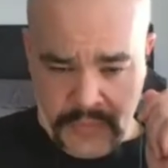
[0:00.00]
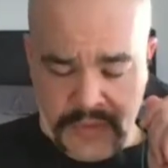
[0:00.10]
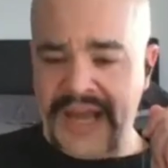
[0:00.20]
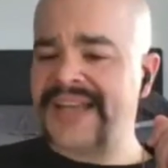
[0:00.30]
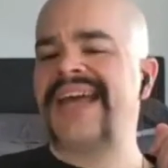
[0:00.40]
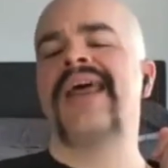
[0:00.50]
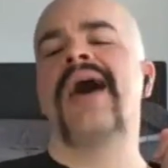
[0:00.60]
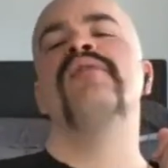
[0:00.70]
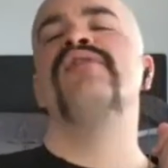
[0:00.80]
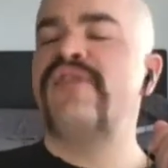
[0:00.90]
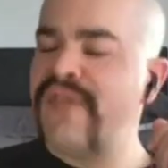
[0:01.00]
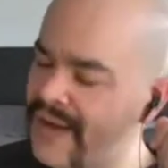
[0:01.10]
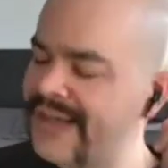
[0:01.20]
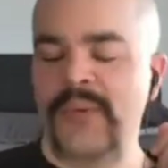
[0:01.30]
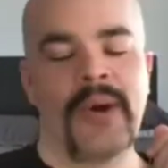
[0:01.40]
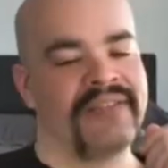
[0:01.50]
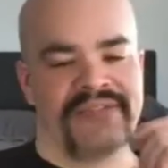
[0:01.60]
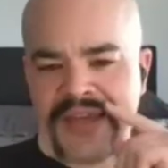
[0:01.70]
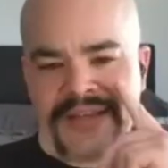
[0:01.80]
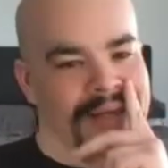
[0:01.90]
I cannot fucking wait
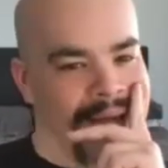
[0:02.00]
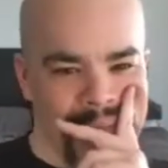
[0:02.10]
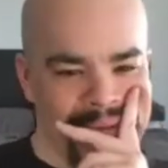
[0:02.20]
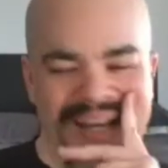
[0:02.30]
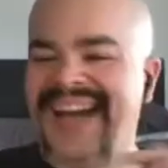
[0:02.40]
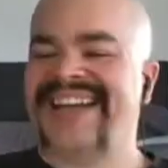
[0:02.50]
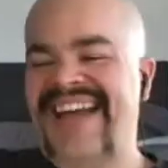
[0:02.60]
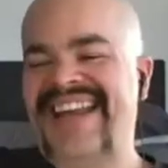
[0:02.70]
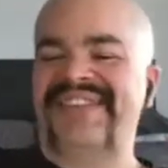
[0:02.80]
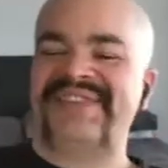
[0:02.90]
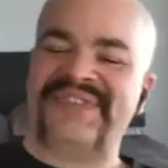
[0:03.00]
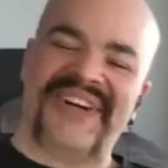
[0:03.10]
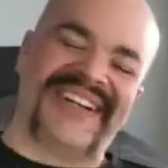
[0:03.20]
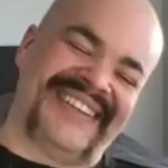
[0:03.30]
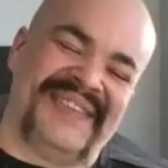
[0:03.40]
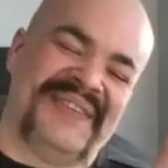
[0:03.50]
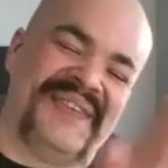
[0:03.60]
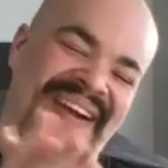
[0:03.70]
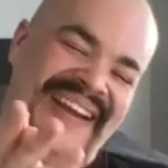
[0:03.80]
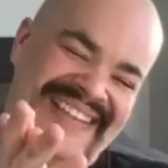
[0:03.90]
for that to happen. I cannot fucking
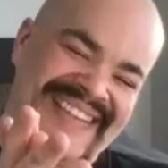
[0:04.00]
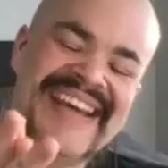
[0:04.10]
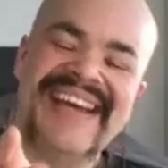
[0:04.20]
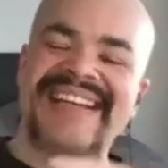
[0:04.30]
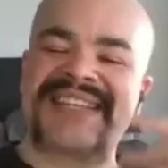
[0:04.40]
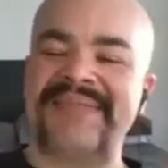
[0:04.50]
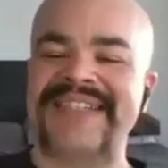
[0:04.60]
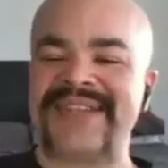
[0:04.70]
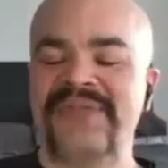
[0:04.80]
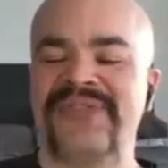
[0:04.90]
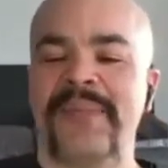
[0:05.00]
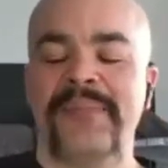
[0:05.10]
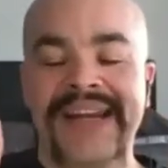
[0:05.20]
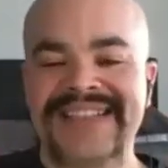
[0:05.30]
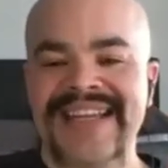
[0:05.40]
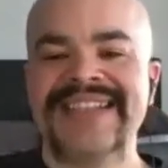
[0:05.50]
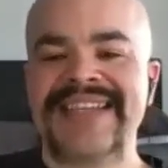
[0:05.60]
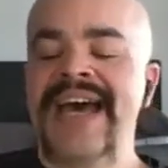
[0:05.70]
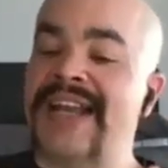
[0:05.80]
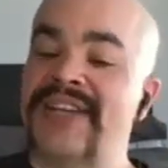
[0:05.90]
wait. It's going to be so fun. But it does,
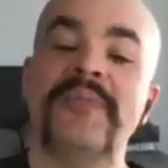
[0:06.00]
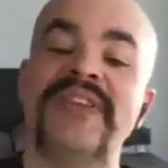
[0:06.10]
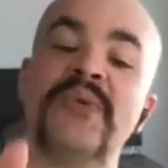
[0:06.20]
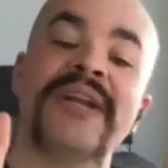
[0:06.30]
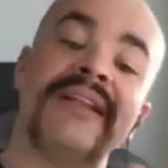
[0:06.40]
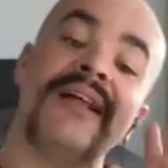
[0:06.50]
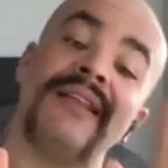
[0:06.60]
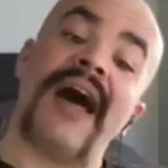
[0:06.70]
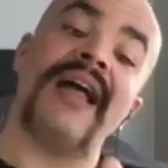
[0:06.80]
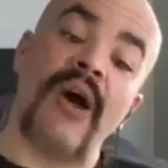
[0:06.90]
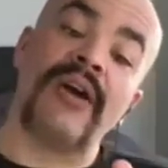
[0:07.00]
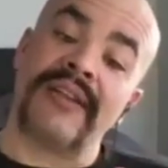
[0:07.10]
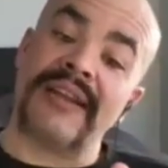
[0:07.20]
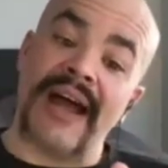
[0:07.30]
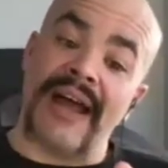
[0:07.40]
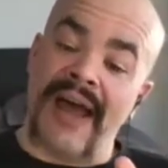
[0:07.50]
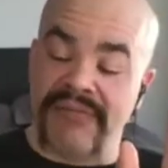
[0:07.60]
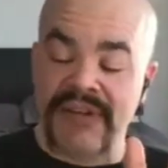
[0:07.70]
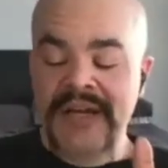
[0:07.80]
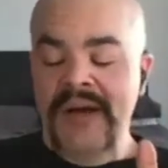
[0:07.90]
and you've been doing it a lot longer than I
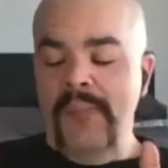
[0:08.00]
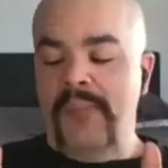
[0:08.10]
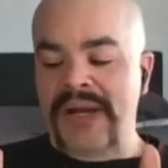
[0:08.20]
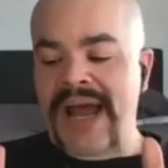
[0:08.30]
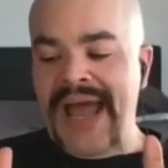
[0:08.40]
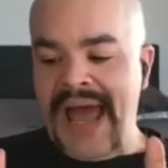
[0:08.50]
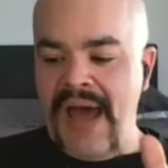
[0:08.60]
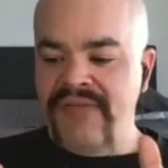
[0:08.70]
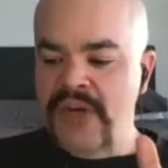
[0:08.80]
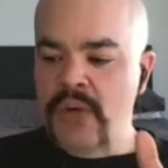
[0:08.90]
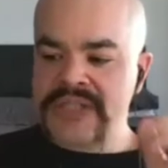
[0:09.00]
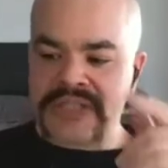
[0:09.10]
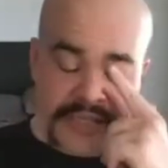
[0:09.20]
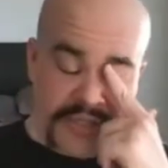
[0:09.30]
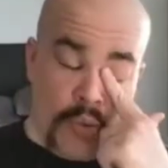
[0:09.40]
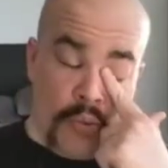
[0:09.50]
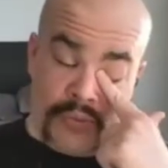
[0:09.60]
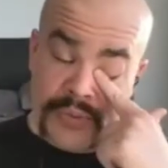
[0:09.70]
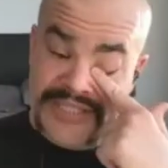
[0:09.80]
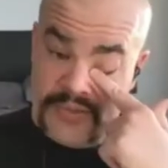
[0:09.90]
have, but I have noticed, like, so
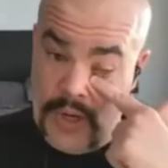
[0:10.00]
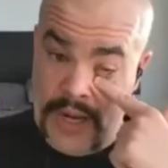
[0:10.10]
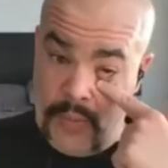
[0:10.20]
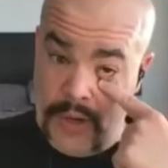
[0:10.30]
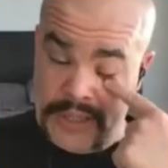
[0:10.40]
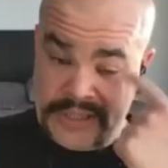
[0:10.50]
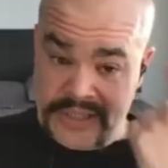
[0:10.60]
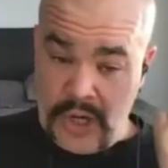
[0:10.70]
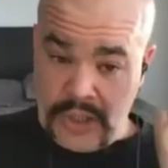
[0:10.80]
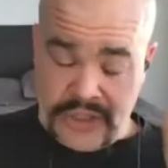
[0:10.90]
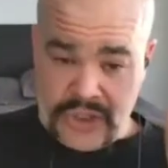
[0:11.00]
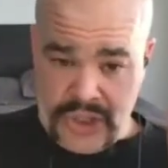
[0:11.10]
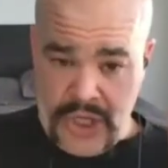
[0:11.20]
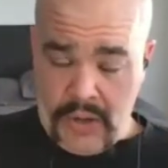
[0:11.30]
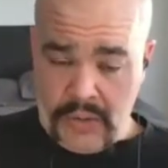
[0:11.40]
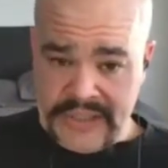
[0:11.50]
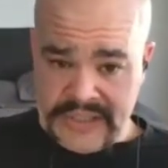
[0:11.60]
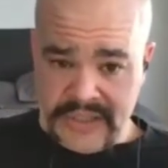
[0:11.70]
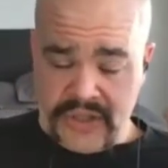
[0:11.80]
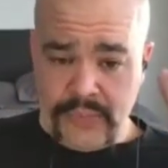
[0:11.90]
the reason why I wanted to start this show is
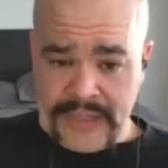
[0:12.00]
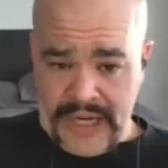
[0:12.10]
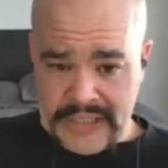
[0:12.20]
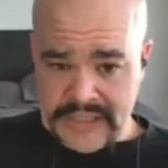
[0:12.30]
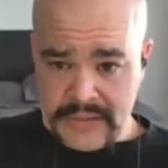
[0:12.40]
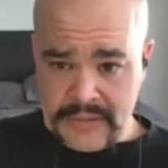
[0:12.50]
to humanize